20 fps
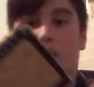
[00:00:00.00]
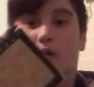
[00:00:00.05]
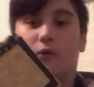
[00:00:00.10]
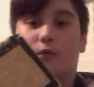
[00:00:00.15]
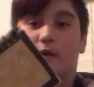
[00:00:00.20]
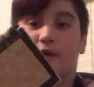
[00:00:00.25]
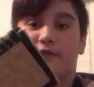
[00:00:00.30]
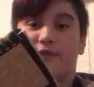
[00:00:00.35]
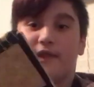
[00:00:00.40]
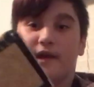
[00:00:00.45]

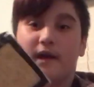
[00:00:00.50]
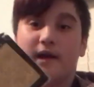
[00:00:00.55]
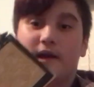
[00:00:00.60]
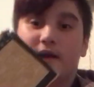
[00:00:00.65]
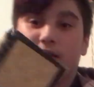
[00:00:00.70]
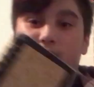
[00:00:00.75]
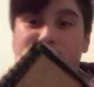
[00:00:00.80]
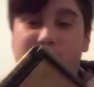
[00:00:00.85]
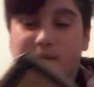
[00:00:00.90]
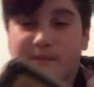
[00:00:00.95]
with
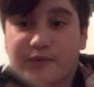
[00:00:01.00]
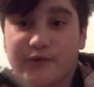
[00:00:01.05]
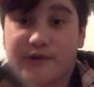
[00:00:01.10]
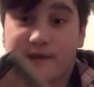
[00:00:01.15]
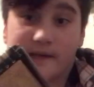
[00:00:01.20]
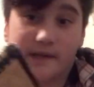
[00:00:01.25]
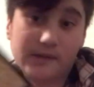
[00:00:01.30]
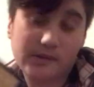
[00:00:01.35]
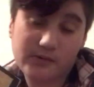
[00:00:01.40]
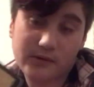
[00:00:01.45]
simple
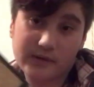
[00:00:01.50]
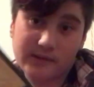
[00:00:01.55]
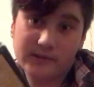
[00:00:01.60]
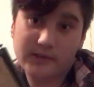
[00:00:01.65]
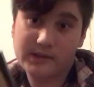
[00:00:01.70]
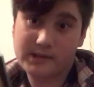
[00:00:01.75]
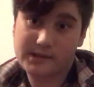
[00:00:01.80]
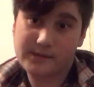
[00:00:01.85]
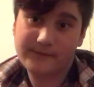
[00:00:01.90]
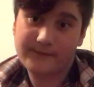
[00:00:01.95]
things you can
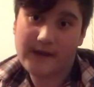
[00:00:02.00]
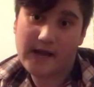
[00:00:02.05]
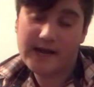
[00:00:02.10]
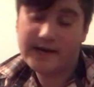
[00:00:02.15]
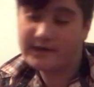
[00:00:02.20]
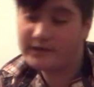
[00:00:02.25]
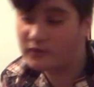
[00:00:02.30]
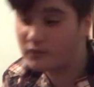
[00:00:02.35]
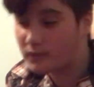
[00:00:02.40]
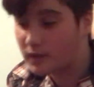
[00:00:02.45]
just
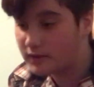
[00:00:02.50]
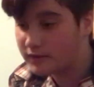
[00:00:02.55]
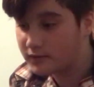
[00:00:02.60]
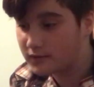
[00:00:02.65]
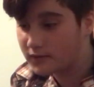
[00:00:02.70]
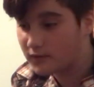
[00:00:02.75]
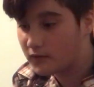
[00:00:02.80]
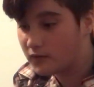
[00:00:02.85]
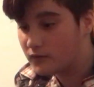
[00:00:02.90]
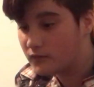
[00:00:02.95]
find around
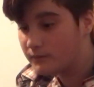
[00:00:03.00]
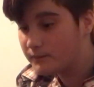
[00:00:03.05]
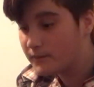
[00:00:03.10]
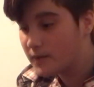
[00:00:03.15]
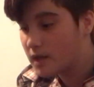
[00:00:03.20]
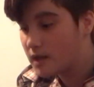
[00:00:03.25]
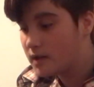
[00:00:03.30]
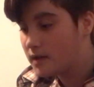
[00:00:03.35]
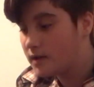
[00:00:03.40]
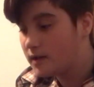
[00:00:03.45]
your home.
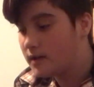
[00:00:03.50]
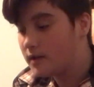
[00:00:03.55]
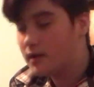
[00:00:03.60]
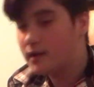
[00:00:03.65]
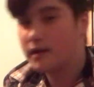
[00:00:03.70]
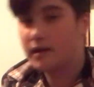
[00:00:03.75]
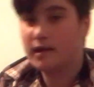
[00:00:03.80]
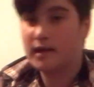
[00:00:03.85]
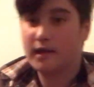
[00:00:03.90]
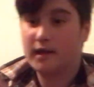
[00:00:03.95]

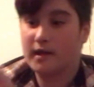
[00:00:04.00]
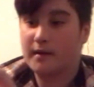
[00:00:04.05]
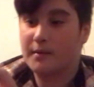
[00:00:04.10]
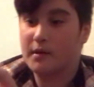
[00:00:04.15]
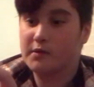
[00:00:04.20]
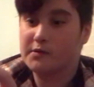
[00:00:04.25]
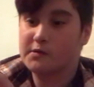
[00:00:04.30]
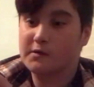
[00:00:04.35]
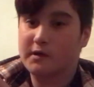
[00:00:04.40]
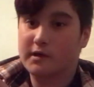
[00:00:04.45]
And I'm
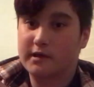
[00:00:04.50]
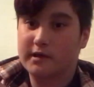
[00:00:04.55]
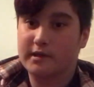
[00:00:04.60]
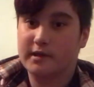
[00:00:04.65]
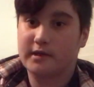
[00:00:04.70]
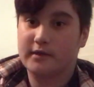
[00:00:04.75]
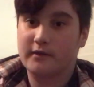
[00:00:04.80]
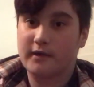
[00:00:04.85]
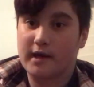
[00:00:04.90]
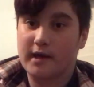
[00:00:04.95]
also going to
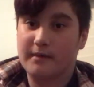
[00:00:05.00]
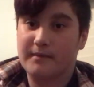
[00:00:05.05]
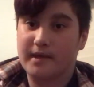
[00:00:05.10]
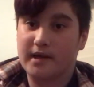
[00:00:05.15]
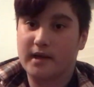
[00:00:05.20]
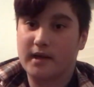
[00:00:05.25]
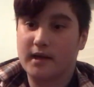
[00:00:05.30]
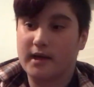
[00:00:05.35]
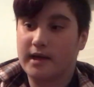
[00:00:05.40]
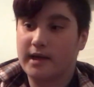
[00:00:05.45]
teach you how to
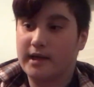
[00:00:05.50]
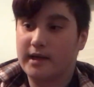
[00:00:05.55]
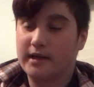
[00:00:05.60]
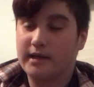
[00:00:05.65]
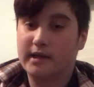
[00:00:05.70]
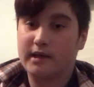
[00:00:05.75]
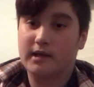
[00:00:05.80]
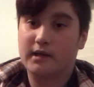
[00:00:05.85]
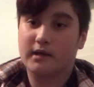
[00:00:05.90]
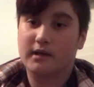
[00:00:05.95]
make
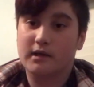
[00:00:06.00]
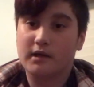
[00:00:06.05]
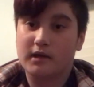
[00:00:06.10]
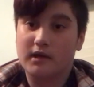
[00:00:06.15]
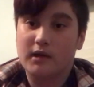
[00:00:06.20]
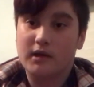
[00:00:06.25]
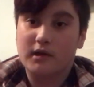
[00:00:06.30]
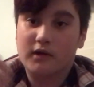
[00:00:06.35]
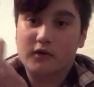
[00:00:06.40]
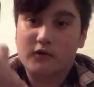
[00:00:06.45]
a
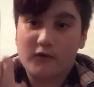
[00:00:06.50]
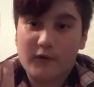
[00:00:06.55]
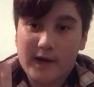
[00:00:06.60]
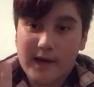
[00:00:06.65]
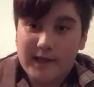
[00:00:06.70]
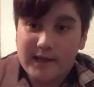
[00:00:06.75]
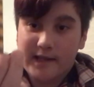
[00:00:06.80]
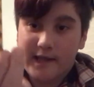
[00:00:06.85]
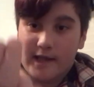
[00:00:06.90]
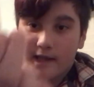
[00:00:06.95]

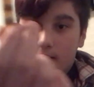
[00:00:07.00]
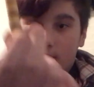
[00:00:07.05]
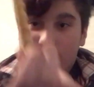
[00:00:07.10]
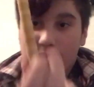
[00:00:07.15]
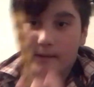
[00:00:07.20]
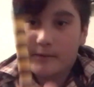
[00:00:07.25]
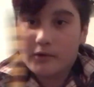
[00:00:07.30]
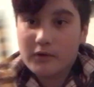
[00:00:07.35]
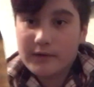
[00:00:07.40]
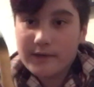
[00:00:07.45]
crayon
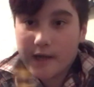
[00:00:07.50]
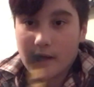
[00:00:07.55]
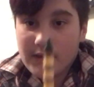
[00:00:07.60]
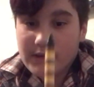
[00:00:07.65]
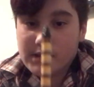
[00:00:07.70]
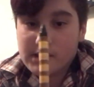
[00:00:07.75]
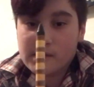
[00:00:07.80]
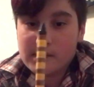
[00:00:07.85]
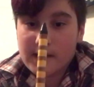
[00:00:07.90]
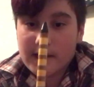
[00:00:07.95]
label. Now,
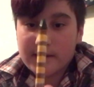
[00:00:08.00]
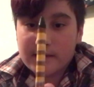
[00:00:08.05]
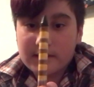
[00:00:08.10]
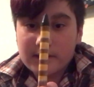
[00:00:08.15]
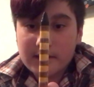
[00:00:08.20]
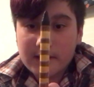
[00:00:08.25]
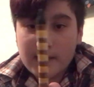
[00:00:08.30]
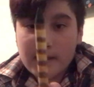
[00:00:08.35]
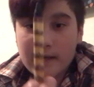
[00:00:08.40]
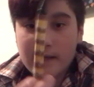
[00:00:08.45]
this is
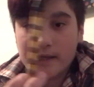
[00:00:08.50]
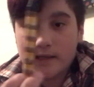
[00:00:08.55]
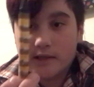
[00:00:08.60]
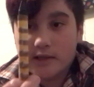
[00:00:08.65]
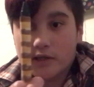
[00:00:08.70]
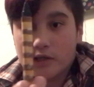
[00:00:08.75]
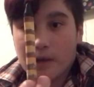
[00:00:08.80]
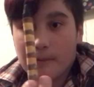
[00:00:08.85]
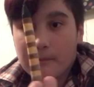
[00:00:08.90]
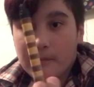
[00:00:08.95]
actually a
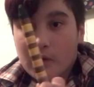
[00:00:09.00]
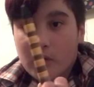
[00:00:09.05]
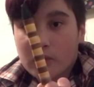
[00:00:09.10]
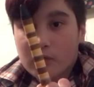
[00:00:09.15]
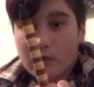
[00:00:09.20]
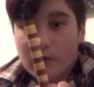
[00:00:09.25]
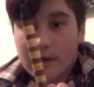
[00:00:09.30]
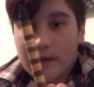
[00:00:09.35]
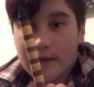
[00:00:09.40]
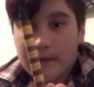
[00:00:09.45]

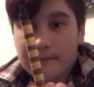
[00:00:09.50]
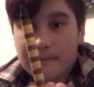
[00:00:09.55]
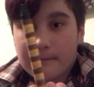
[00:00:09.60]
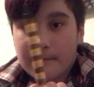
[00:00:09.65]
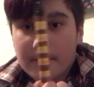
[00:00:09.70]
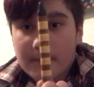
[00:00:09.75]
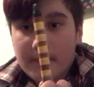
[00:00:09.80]
jumbo crayon.